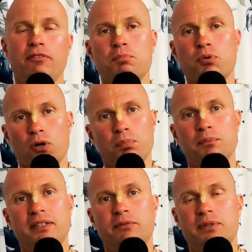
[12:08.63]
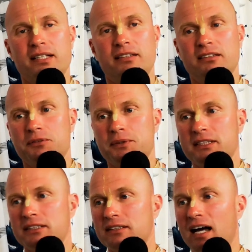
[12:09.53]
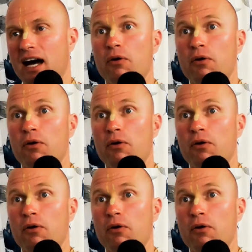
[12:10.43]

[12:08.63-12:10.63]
have a problem with that in the West.